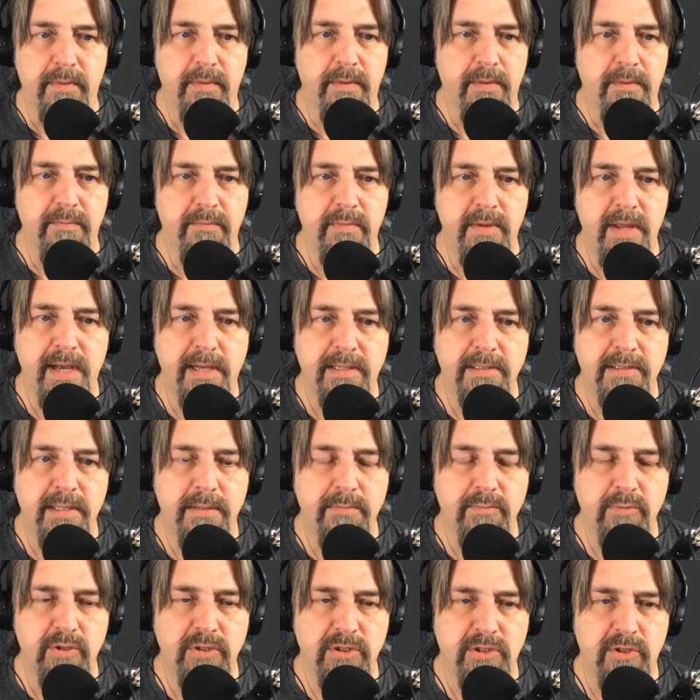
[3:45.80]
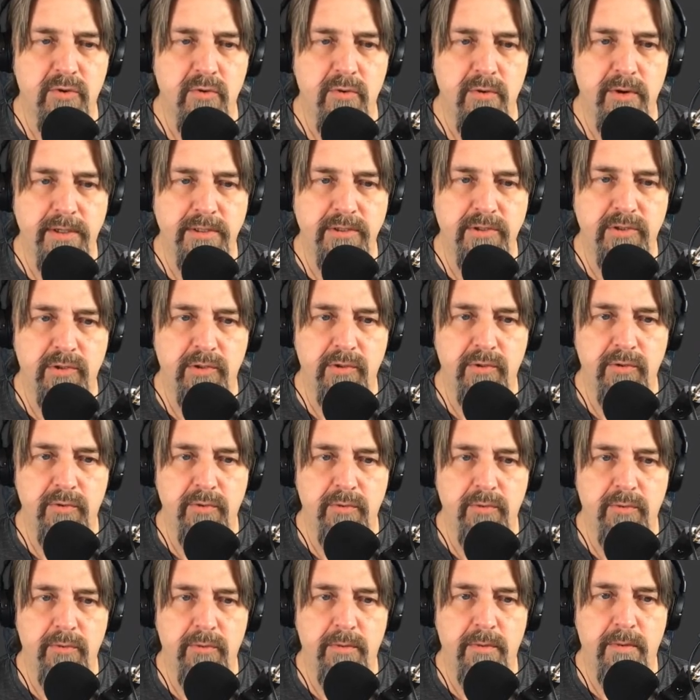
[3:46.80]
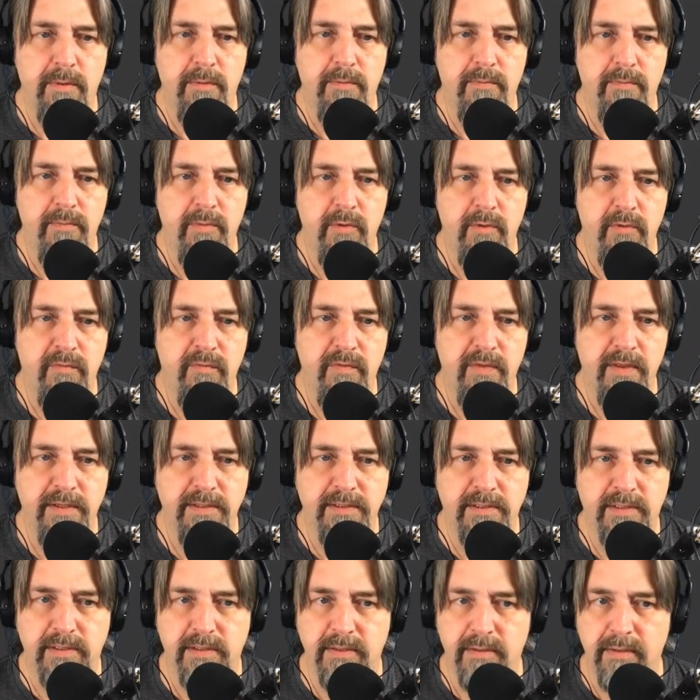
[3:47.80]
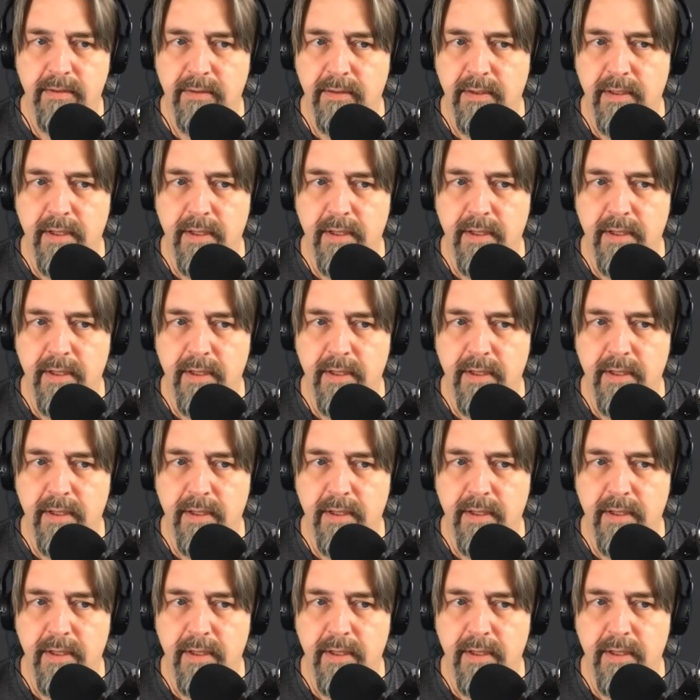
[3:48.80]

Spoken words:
Next, I'm just going to move this